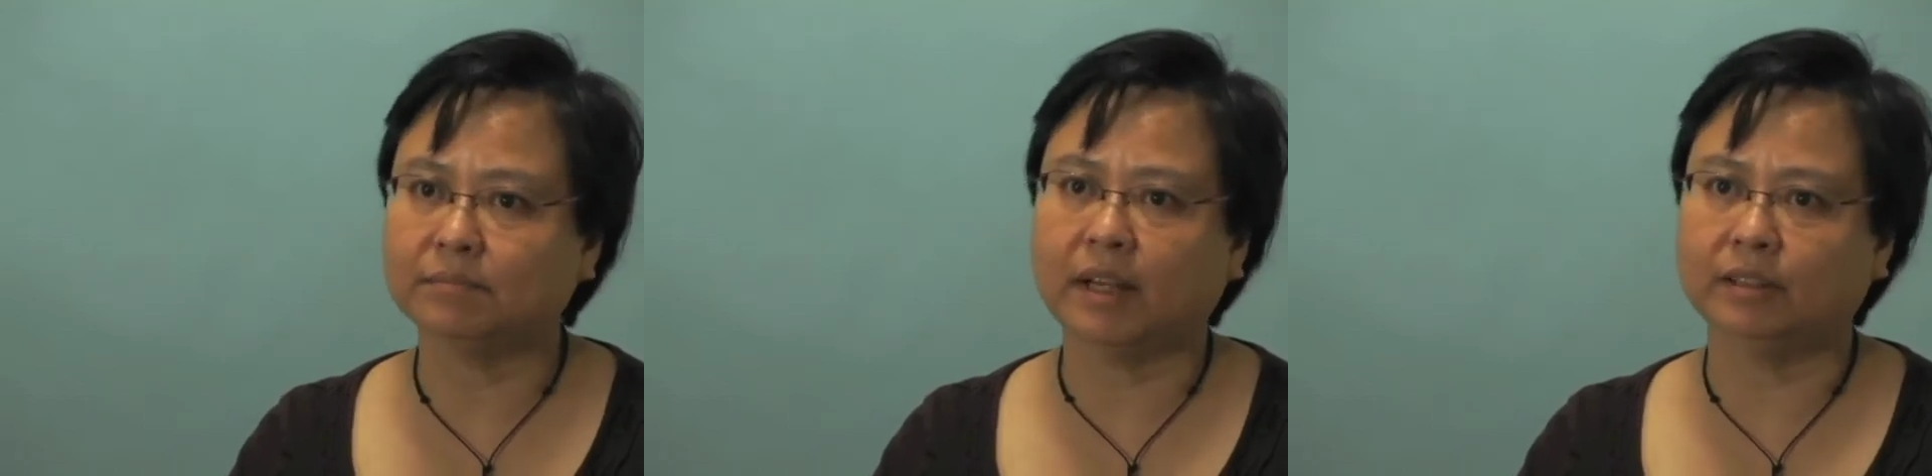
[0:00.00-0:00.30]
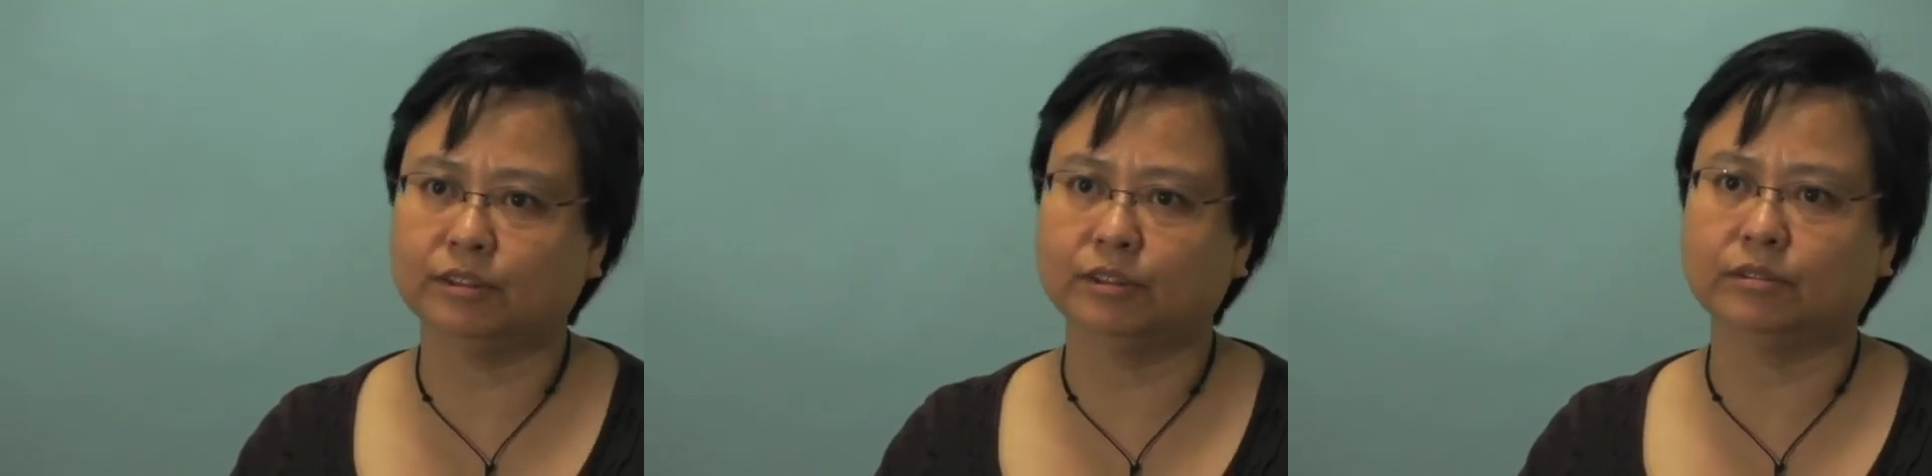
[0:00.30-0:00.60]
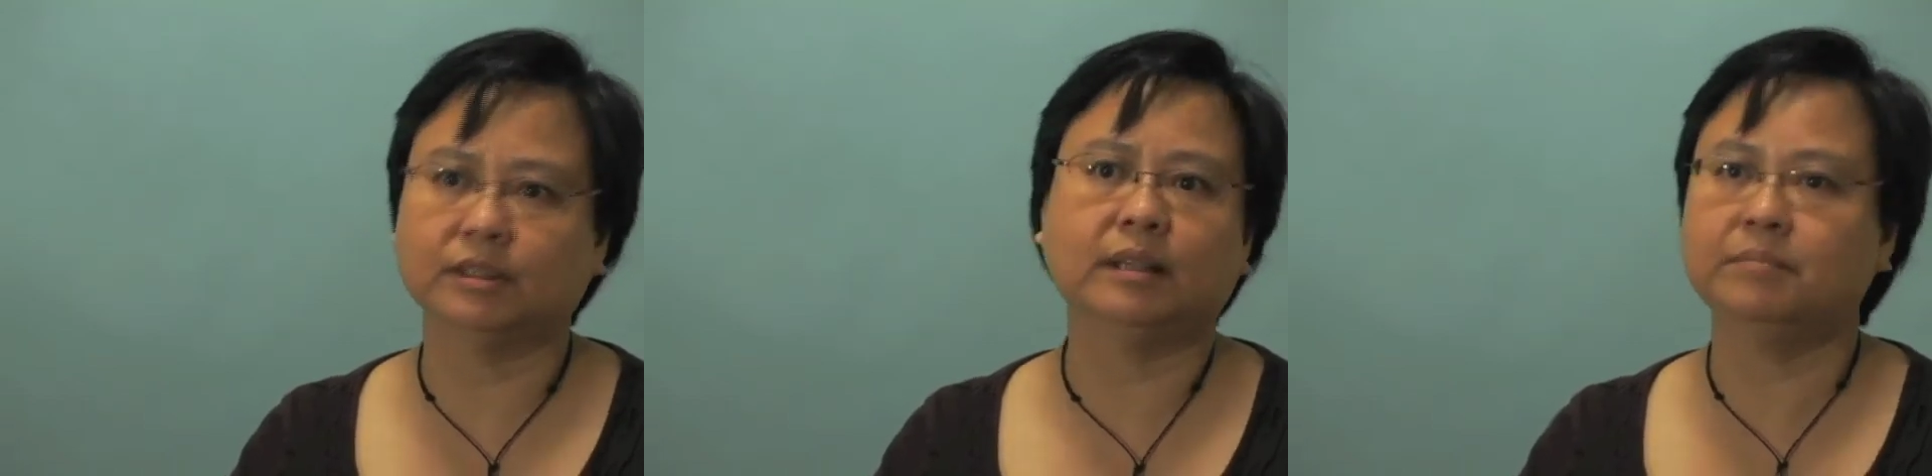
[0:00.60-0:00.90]

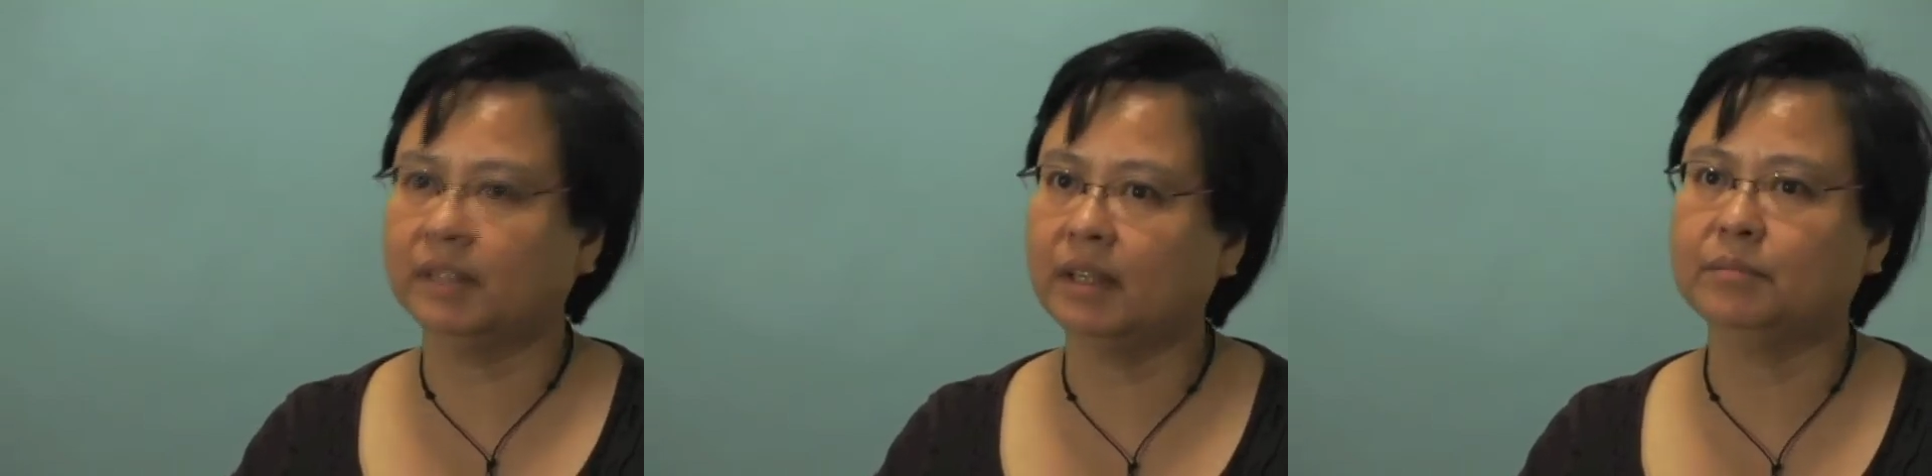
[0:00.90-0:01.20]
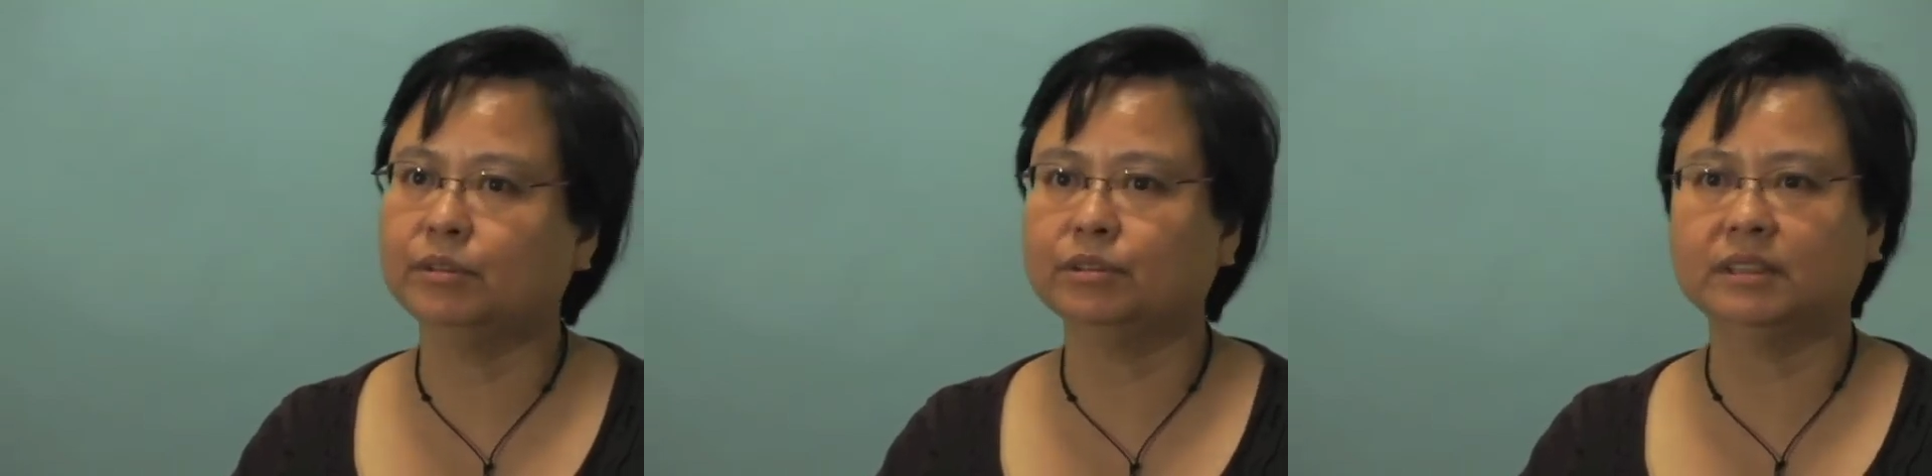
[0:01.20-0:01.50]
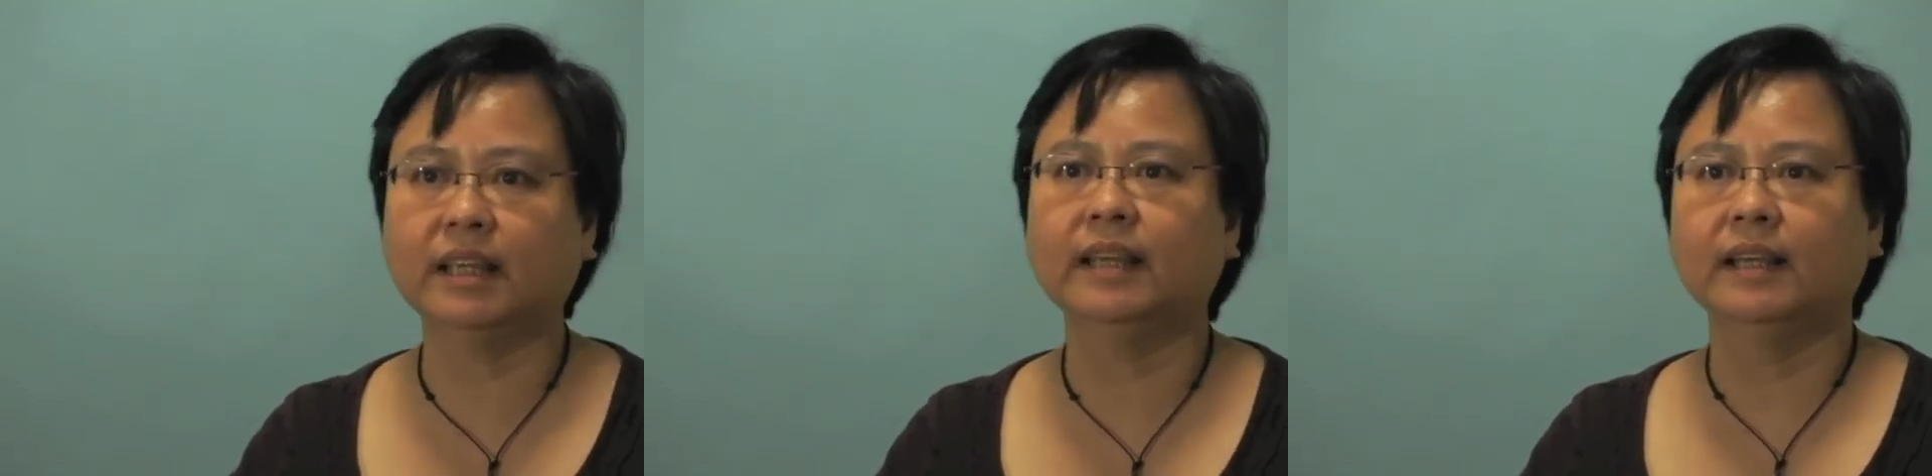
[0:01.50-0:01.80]
milestones, and being able to
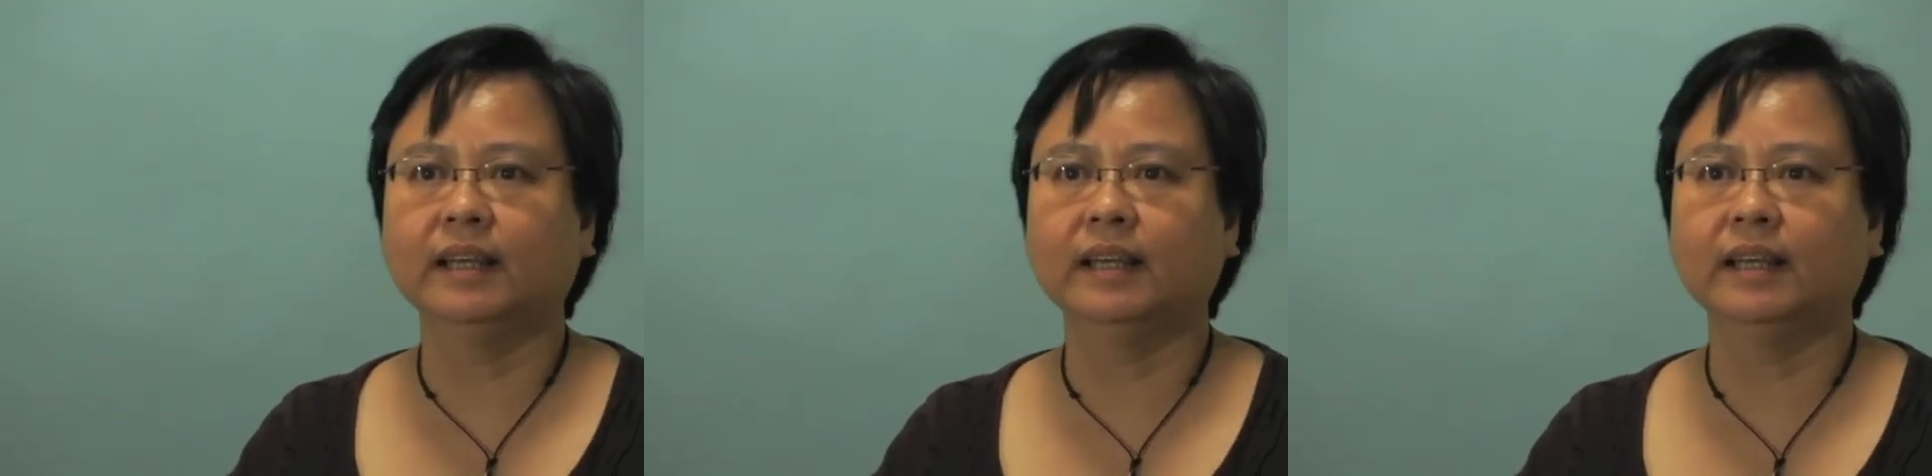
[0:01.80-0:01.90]
say